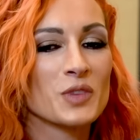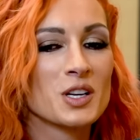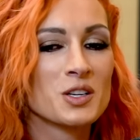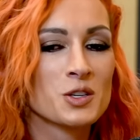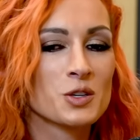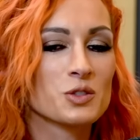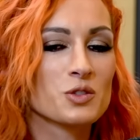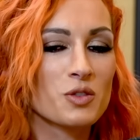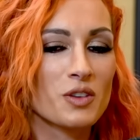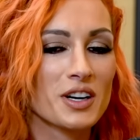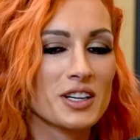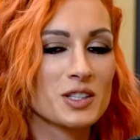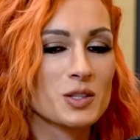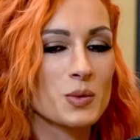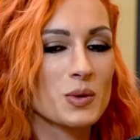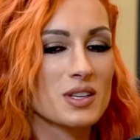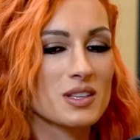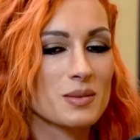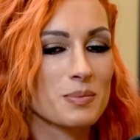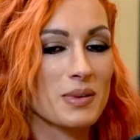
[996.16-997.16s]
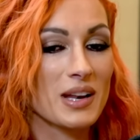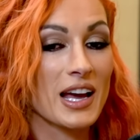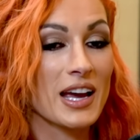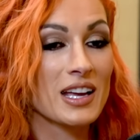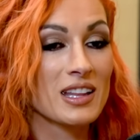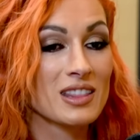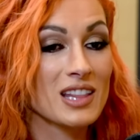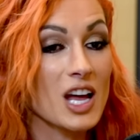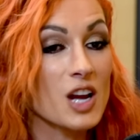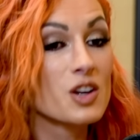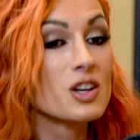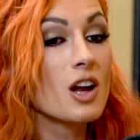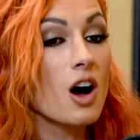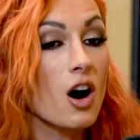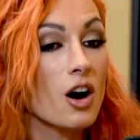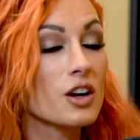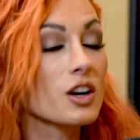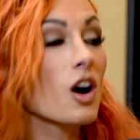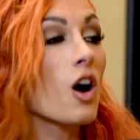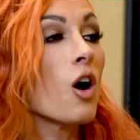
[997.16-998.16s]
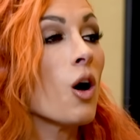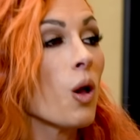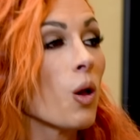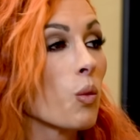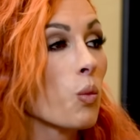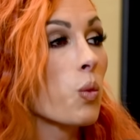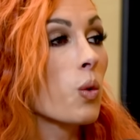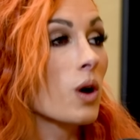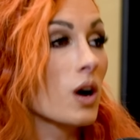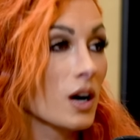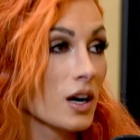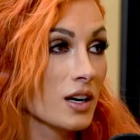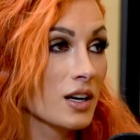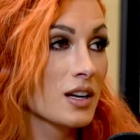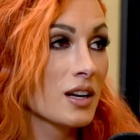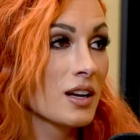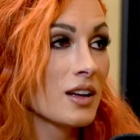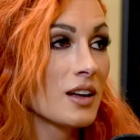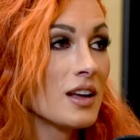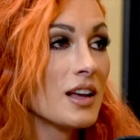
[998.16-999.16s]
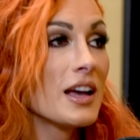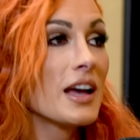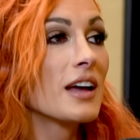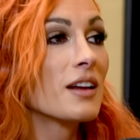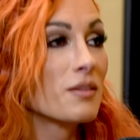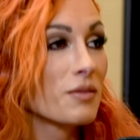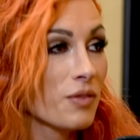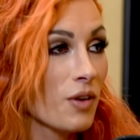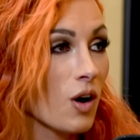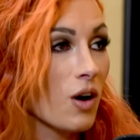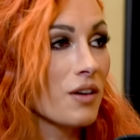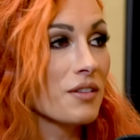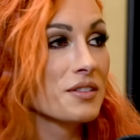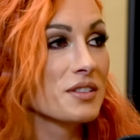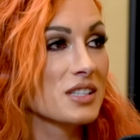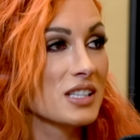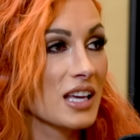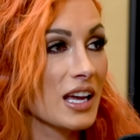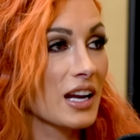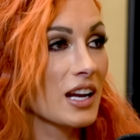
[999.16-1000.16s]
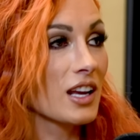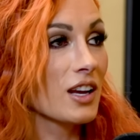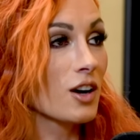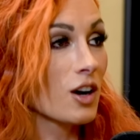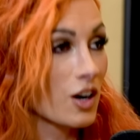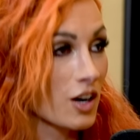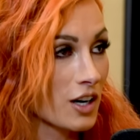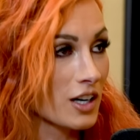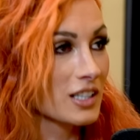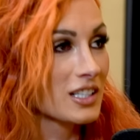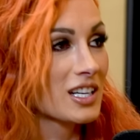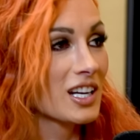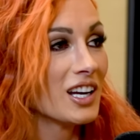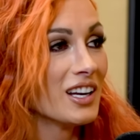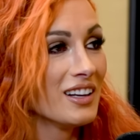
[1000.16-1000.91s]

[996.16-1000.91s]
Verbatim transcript: So trying to explain that not all work involves getting hurt